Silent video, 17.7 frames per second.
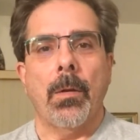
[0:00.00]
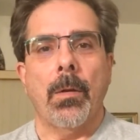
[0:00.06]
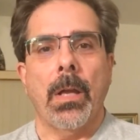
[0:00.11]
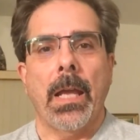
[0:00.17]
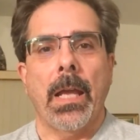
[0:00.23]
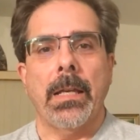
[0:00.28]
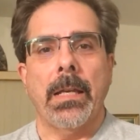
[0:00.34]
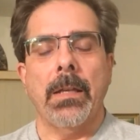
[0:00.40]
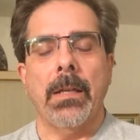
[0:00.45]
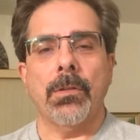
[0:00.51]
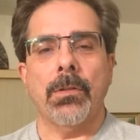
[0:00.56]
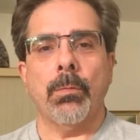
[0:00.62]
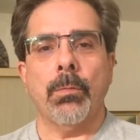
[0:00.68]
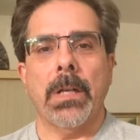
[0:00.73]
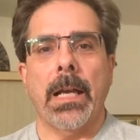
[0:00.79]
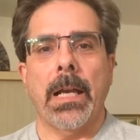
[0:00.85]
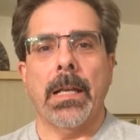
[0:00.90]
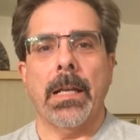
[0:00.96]
And here's
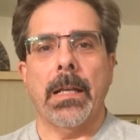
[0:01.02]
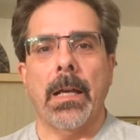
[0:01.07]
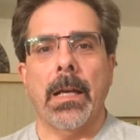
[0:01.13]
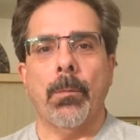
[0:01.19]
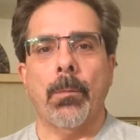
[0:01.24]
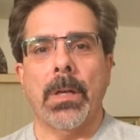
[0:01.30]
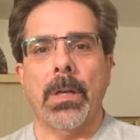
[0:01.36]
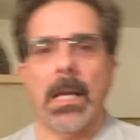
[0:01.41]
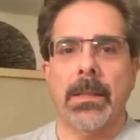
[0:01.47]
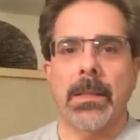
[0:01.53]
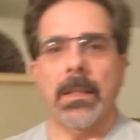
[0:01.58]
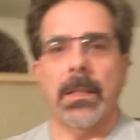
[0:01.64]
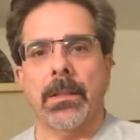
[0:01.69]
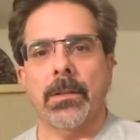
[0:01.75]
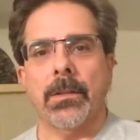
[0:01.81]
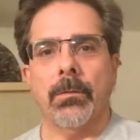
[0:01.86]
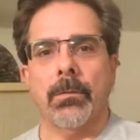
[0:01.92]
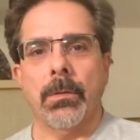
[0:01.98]
what I
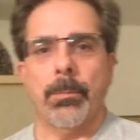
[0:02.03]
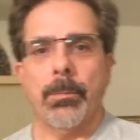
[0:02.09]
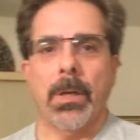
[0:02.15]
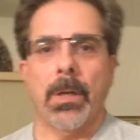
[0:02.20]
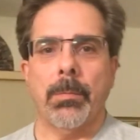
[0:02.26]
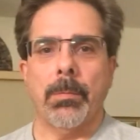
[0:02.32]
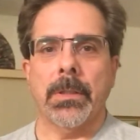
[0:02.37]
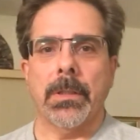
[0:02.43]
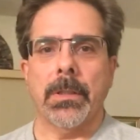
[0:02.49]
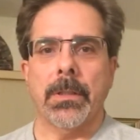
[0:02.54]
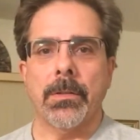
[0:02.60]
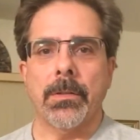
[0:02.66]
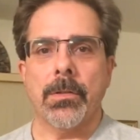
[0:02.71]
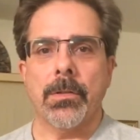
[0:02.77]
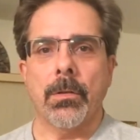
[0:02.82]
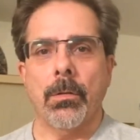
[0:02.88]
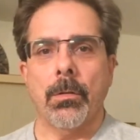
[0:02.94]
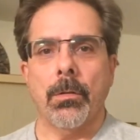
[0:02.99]
think the
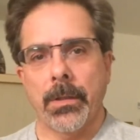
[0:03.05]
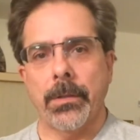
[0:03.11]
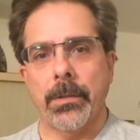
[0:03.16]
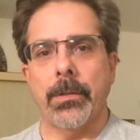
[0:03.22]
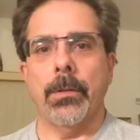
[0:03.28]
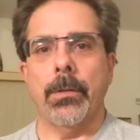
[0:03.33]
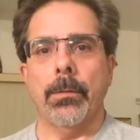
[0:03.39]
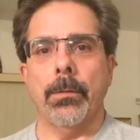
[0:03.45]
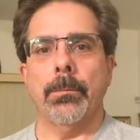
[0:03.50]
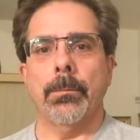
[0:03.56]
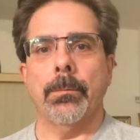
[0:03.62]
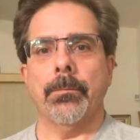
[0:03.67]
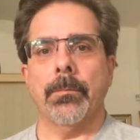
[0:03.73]
Republicans ought to do,